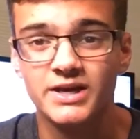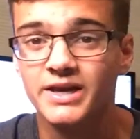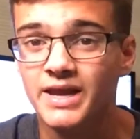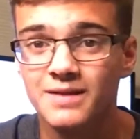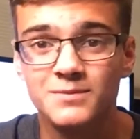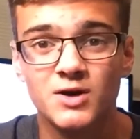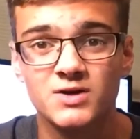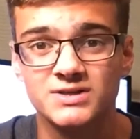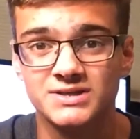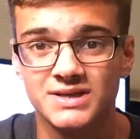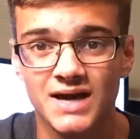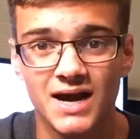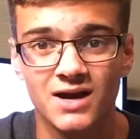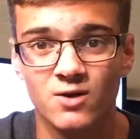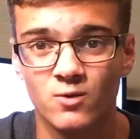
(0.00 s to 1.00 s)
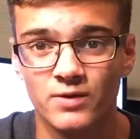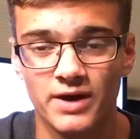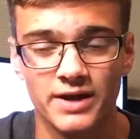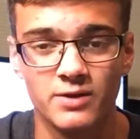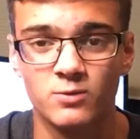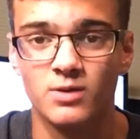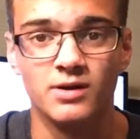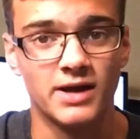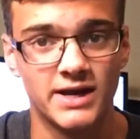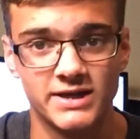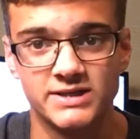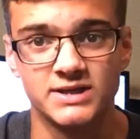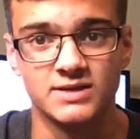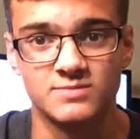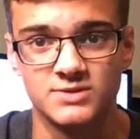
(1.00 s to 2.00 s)
Neymar is not going anywhere
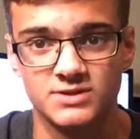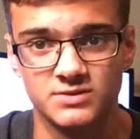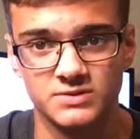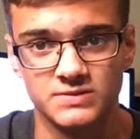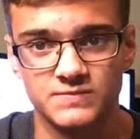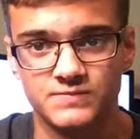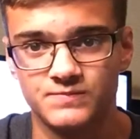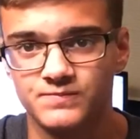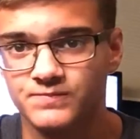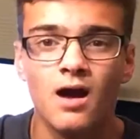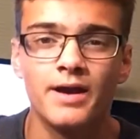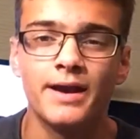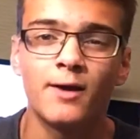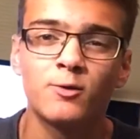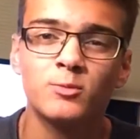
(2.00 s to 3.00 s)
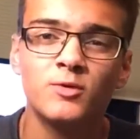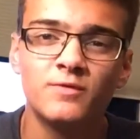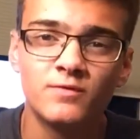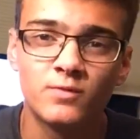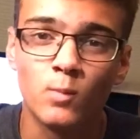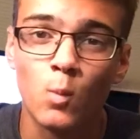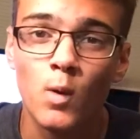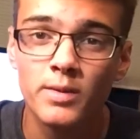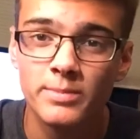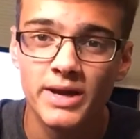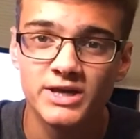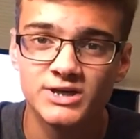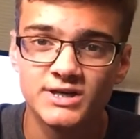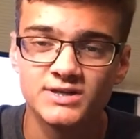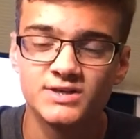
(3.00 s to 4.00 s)
anytime soon. Alright, now we're moving from one
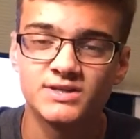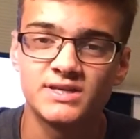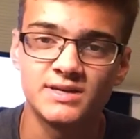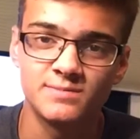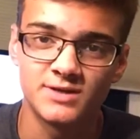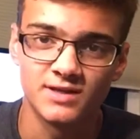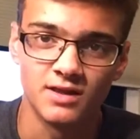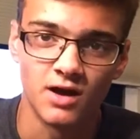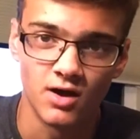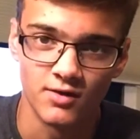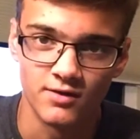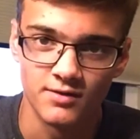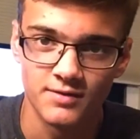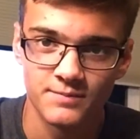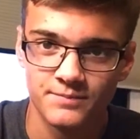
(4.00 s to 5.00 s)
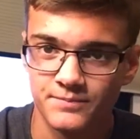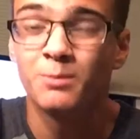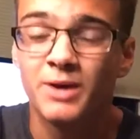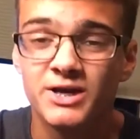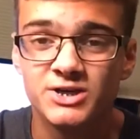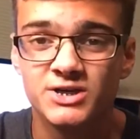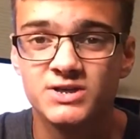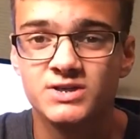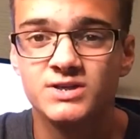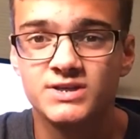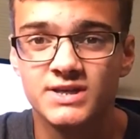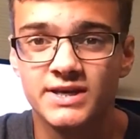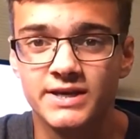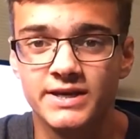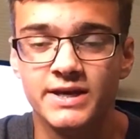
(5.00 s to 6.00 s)
Manchester team to the other. Now Manchester
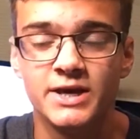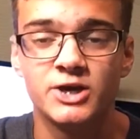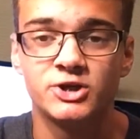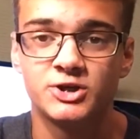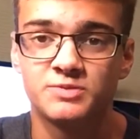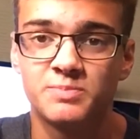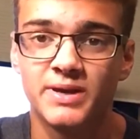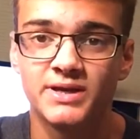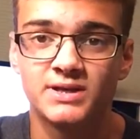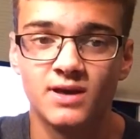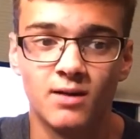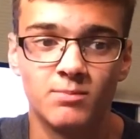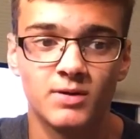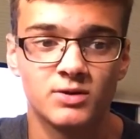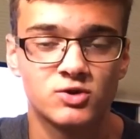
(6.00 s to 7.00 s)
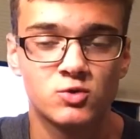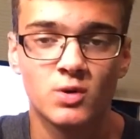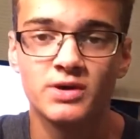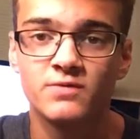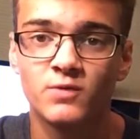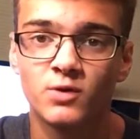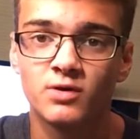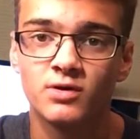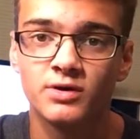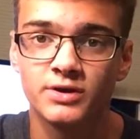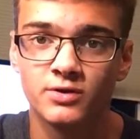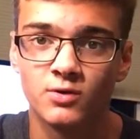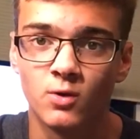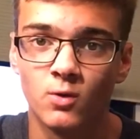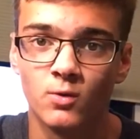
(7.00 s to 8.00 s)
City just picked up
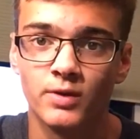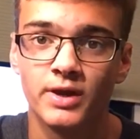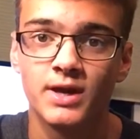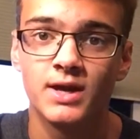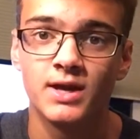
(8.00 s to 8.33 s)
24-year-old